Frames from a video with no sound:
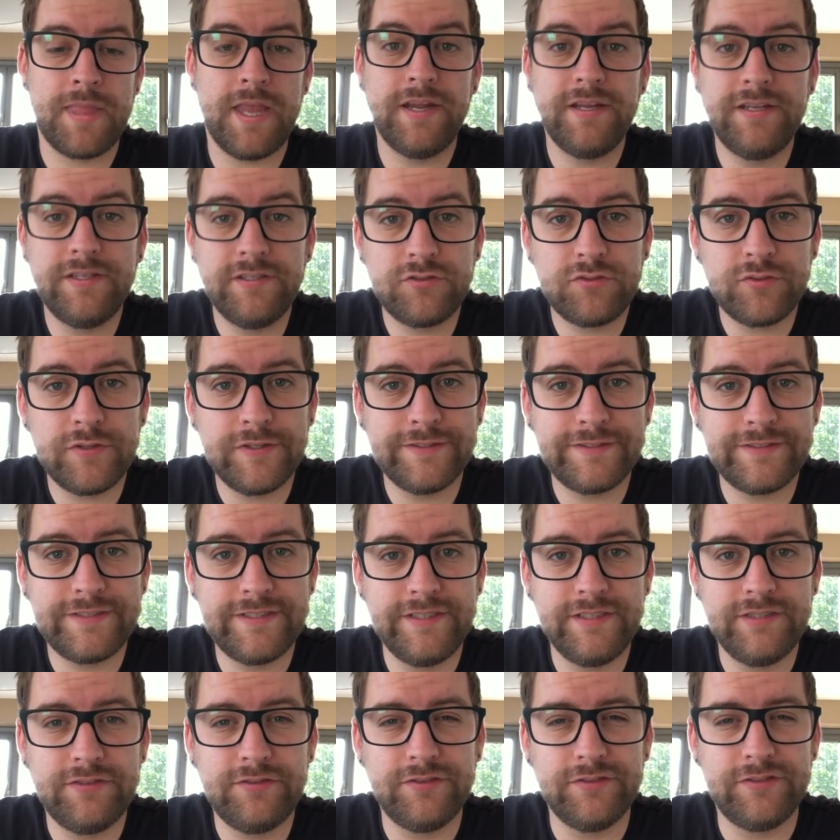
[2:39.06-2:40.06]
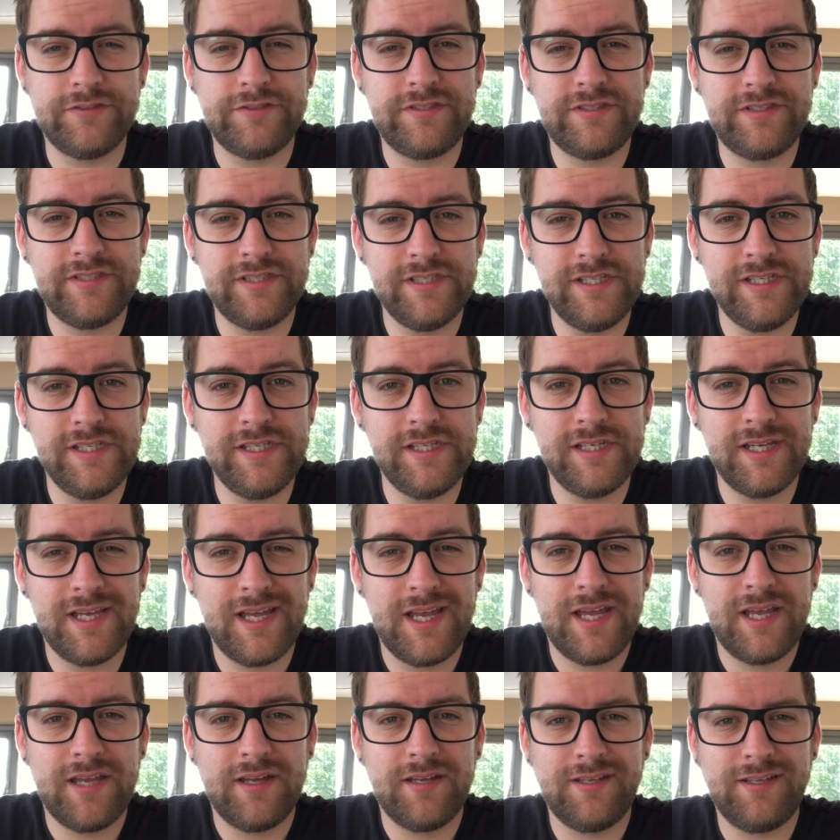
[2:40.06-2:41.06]
interesting to see
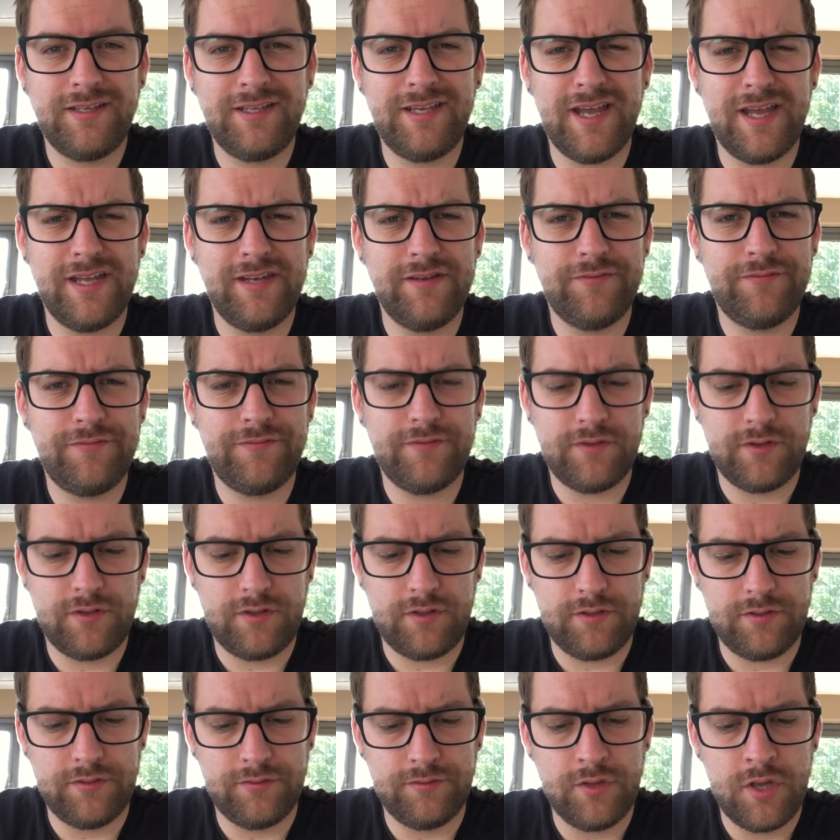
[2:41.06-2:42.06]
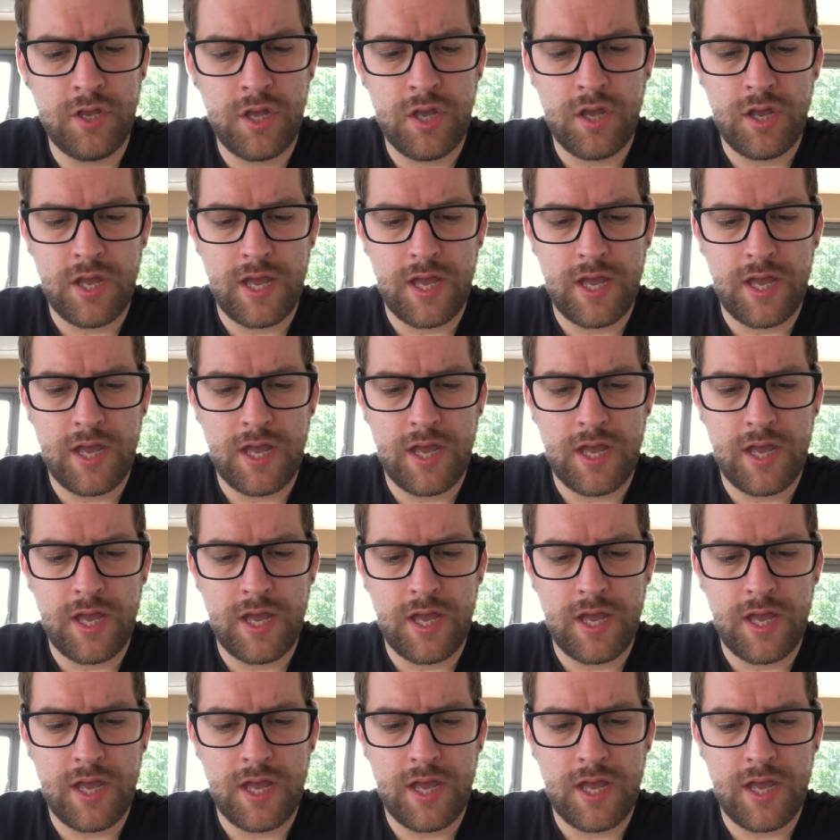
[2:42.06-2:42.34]
kind of on